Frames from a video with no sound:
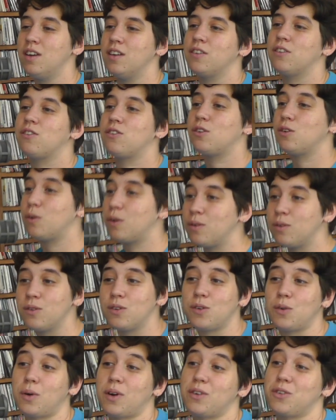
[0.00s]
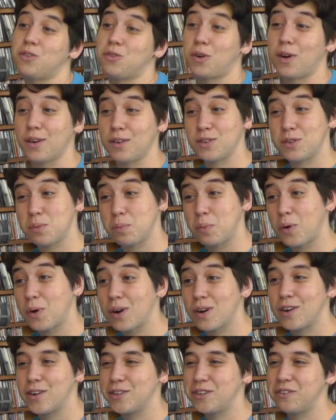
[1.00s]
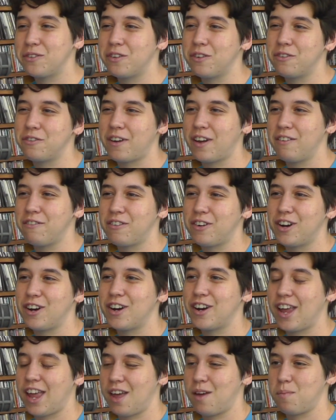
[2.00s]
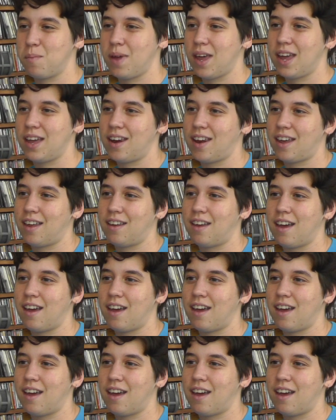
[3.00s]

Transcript: students who are strong supporters of the Fight for Her campaign